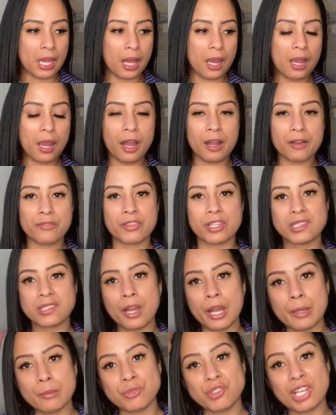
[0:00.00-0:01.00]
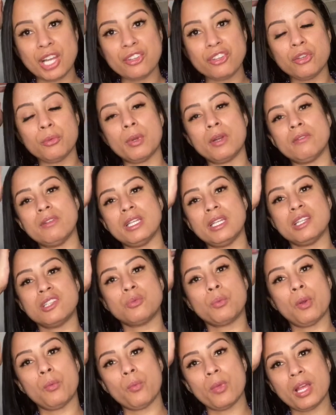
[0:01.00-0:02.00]
a lot of the time January is
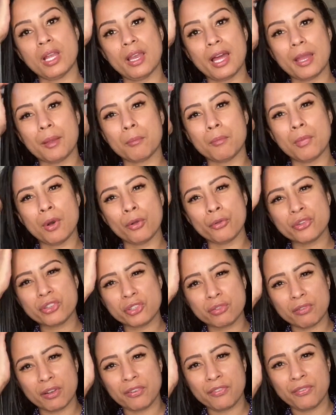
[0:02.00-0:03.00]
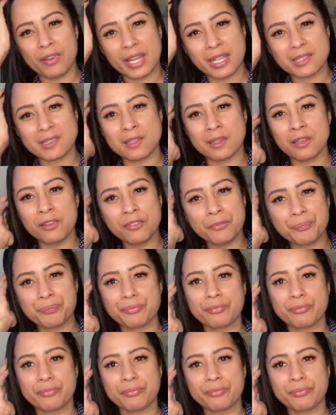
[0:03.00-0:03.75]
when we're like most reflective,